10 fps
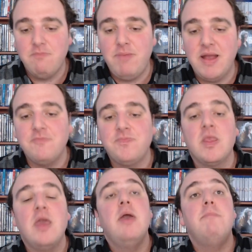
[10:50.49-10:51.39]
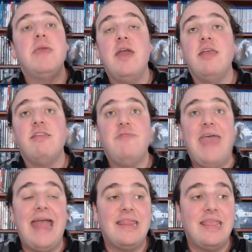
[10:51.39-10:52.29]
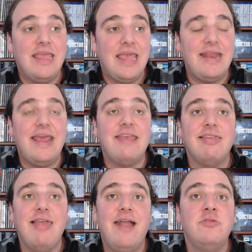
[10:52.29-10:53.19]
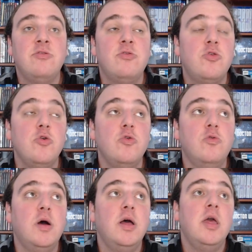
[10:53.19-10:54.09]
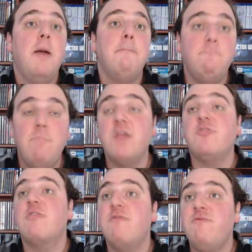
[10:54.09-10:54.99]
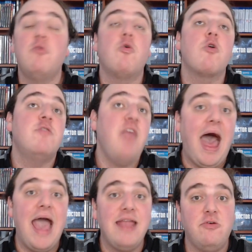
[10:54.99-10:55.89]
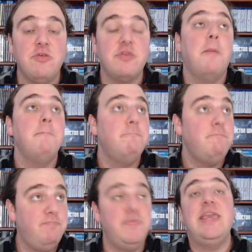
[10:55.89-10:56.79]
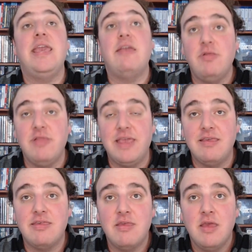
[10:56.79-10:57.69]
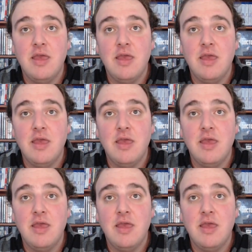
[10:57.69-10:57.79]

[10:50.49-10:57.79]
But because of that, it has led to much fewer titles being released.